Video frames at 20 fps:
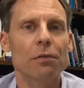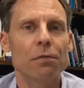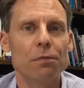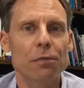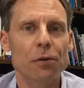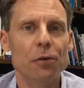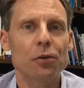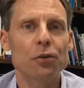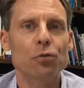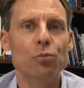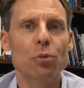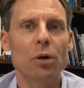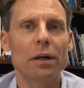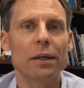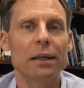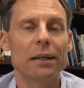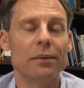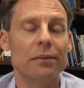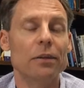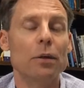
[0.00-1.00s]
the first
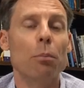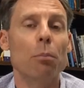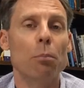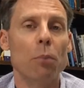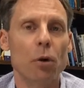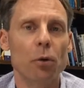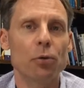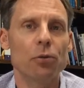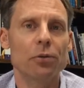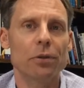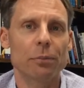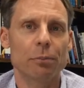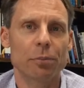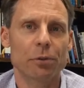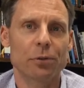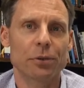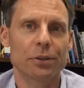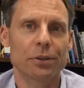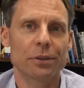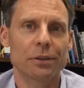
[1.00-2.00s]
one is the most
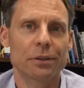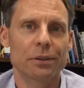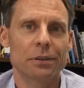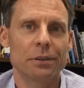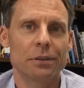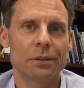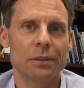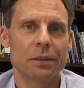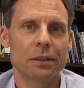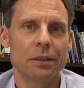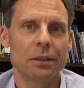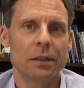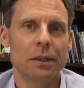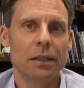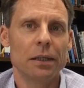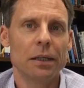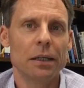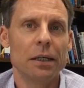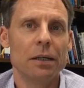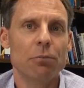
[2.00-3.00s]
important.
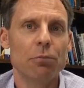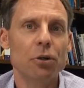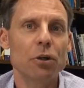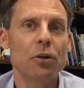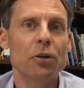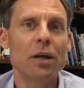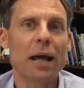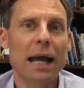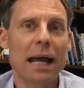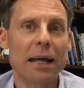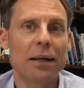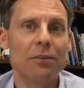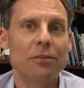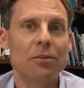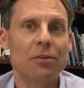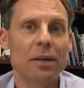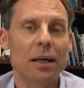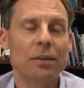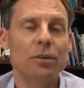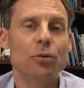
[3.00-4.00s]
If we could
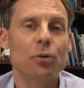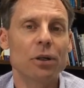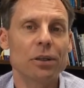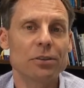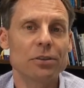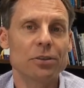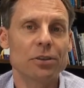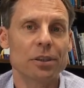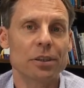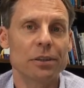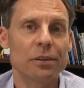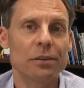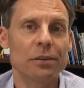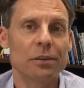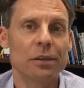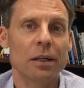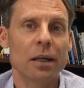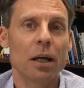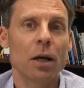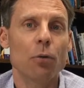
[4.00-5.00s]
answer that question,
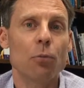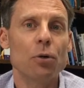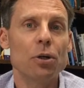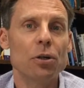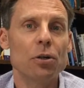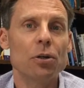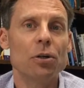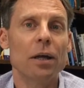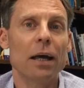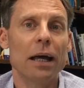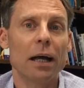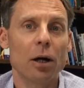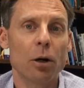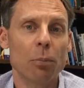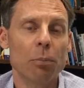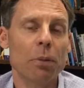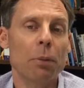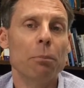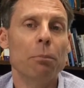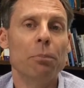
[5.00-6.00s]
we could
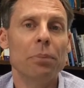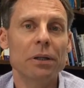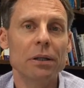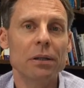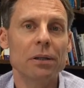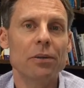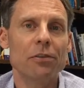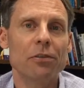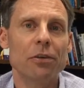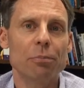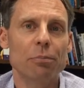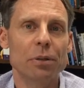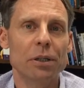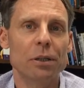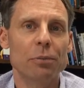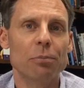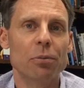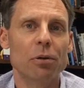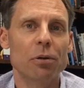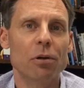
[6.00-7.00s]
help billions of
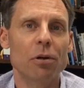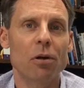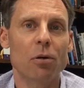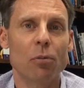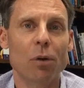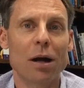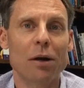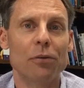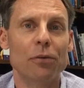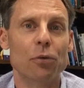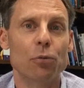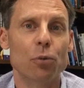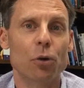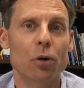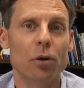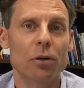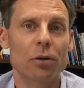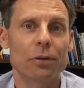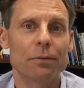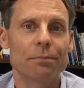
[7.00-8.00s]
people around the
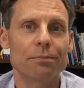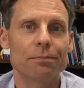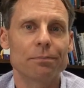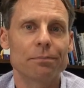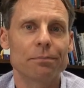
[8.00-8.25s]
world.